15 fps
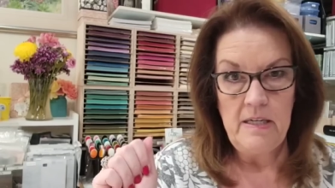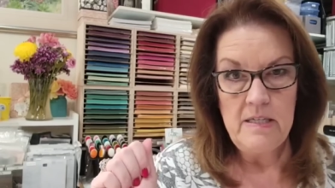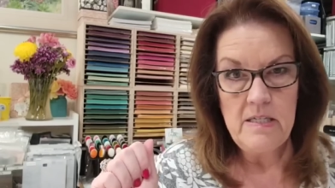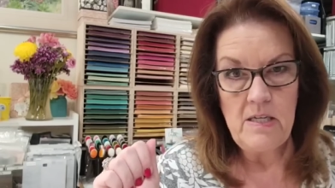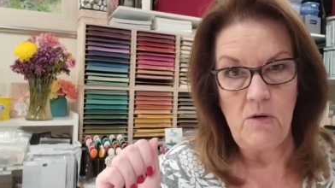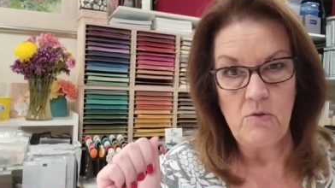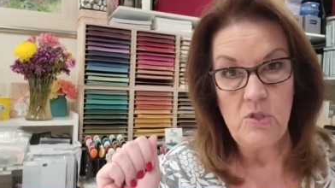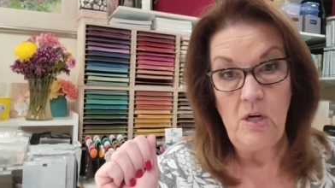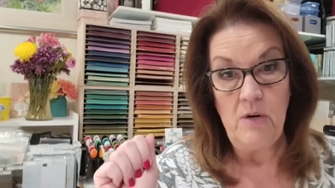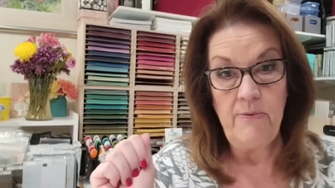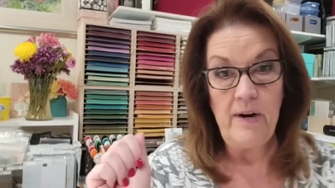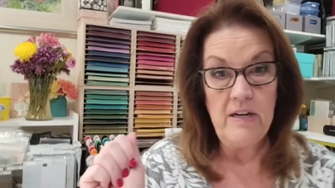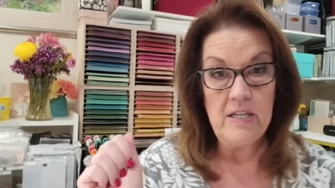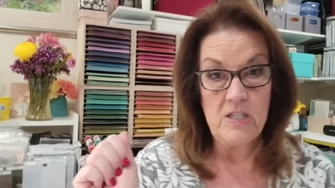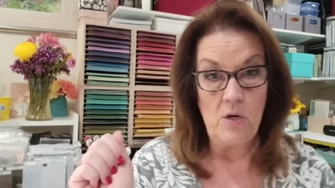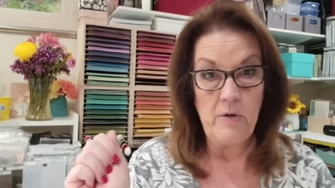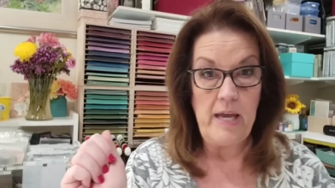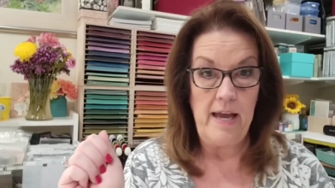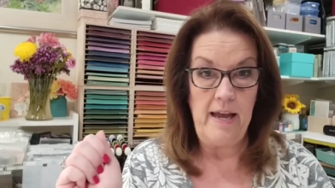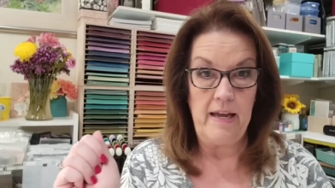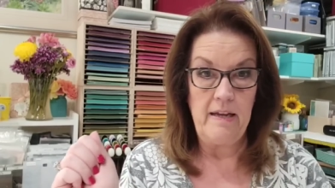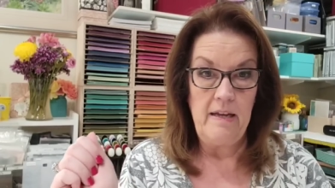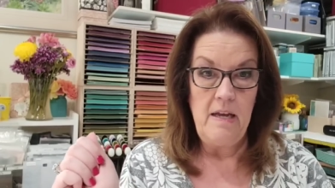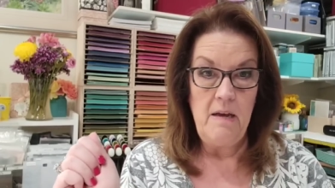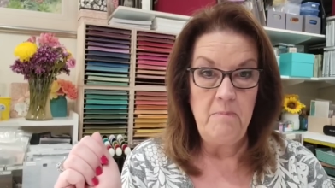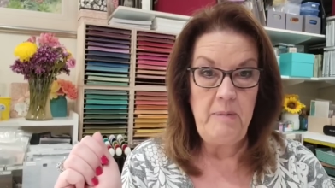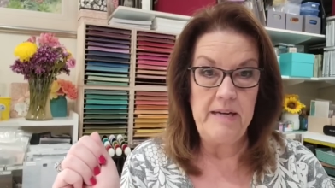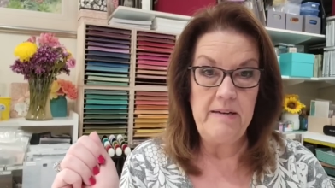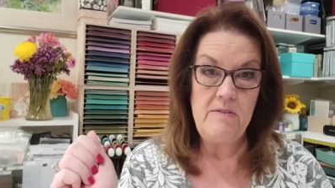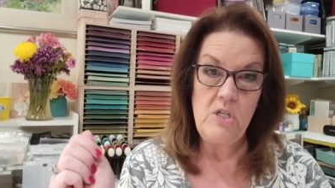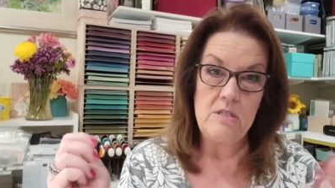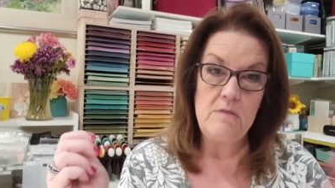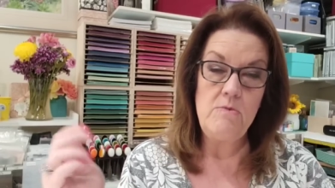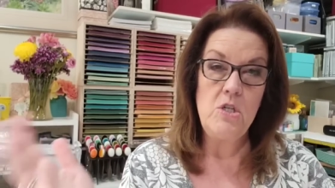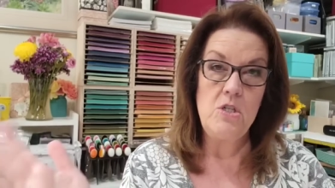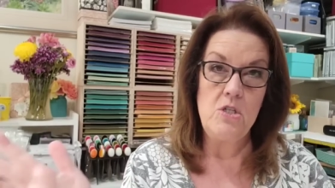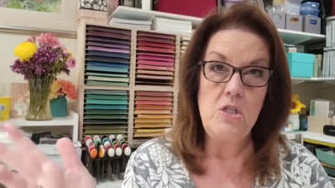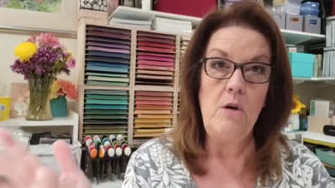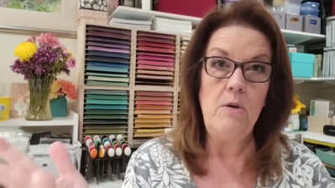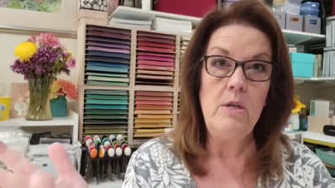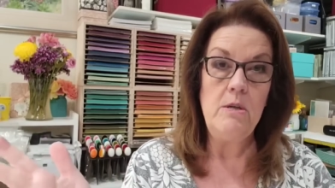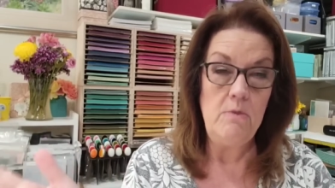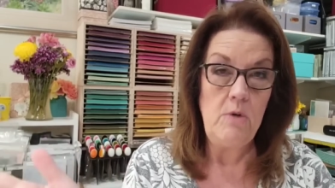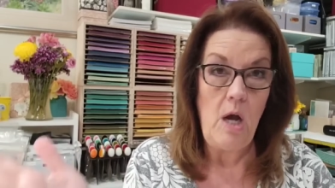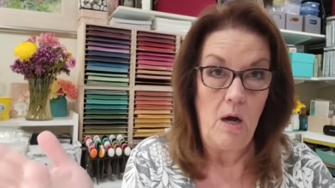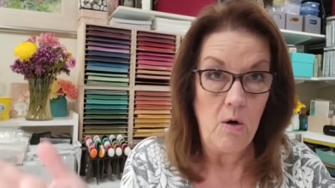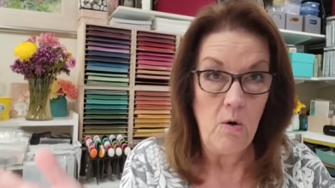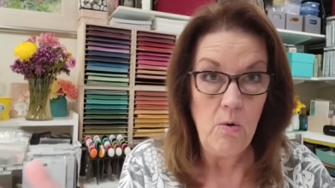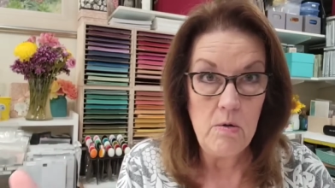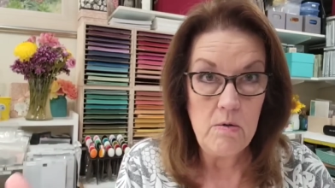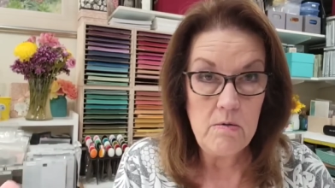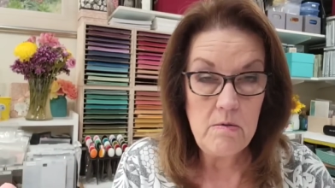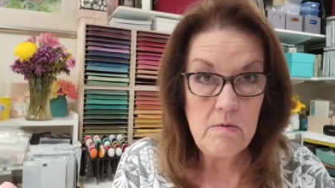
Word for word: So, so far it's okay. But just, just so you know,